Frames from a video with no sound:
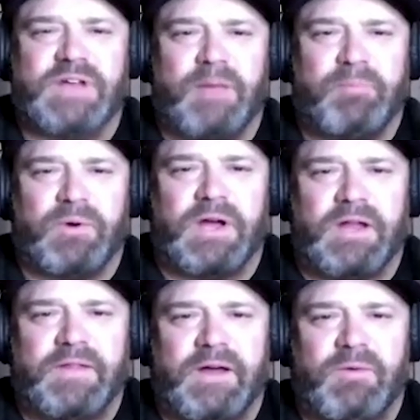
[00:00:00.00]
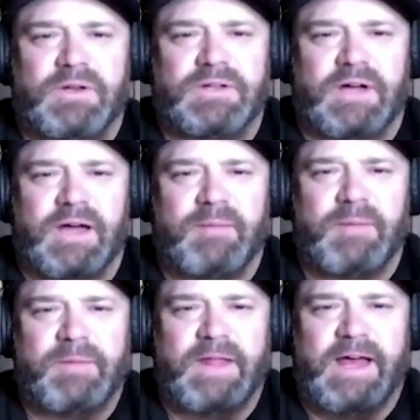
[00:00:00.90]
uppercut that one time?
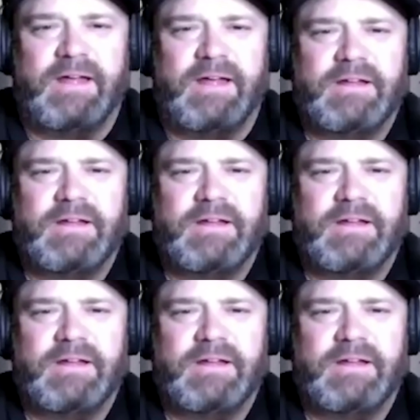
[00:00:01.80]
Remember that?